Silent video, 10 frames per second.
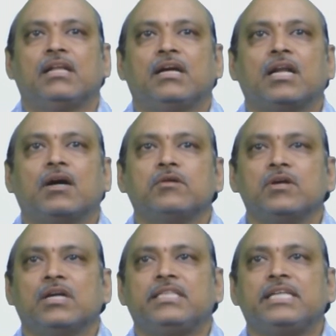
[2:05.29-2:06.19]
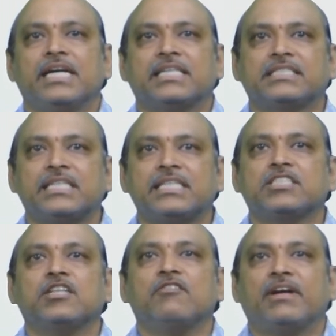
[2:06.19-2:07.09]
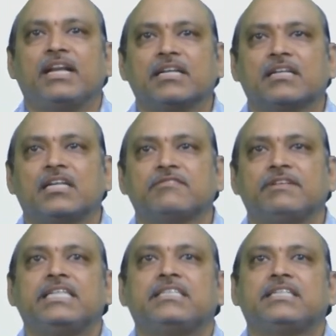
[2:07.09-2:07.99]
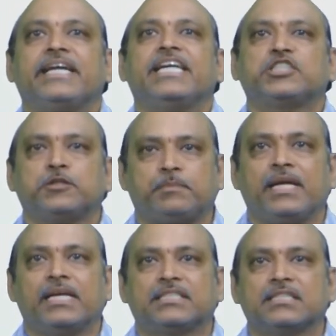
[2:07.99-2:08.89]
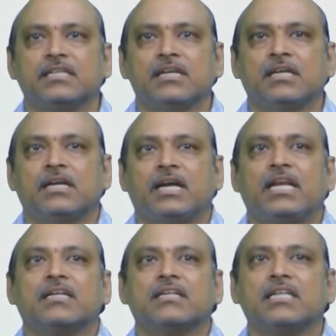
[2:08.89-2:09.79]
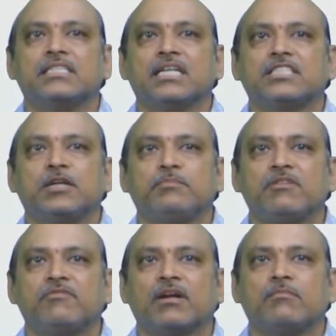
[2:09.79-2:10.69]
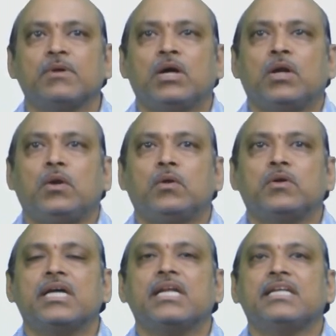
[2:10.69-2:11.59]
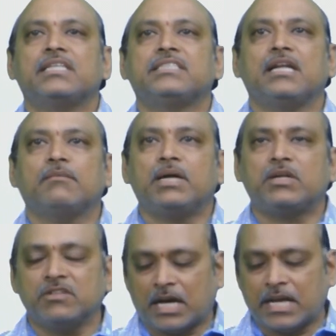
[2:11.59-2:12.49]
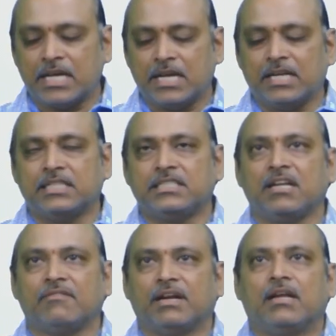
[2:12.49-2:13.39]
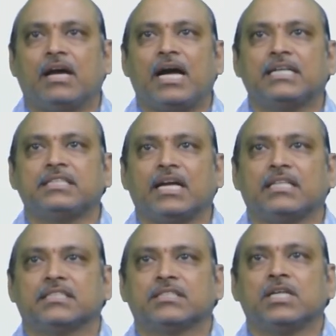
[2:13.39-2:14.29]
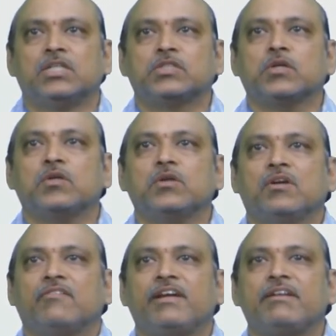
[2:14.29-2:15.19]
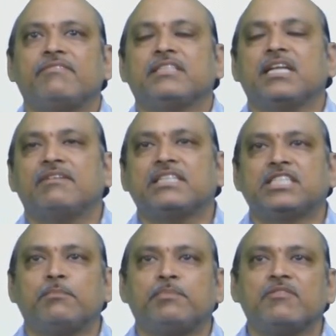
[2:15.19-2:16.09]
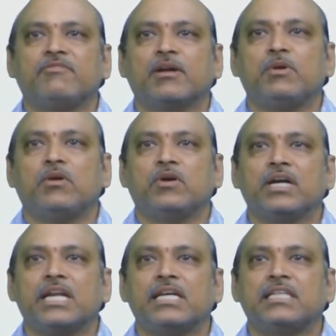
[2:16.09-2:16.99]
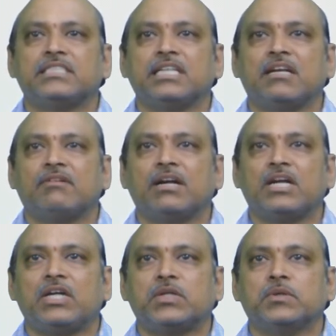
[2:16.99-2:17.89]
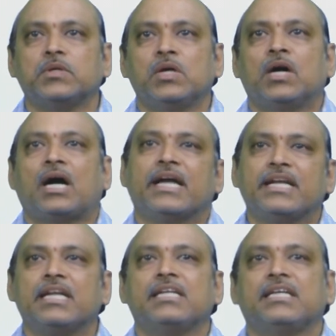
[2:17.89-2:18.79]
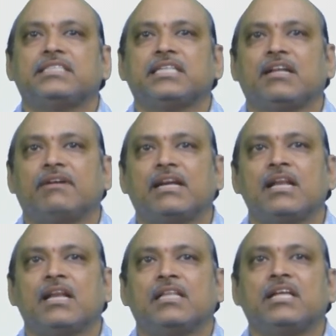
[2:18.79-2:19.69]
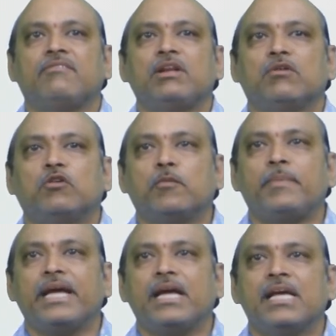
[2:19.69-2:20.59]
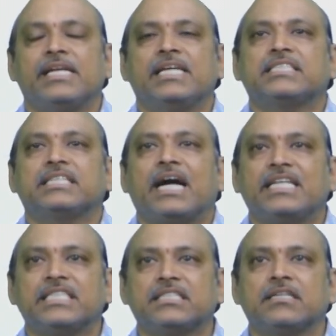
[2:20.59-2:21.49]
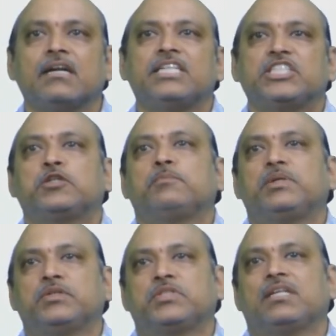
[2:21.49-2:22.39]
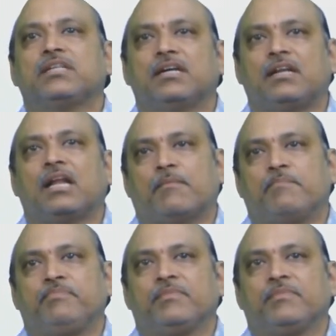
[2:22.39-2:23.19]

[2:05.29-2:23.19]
Now, the excitation of electrons, when it takes place, electrons are jumping from lower energy level to higher energy level, as like this. So, when they were jumping from lower energy level to higher energy level, they will obey a statistical distribution law.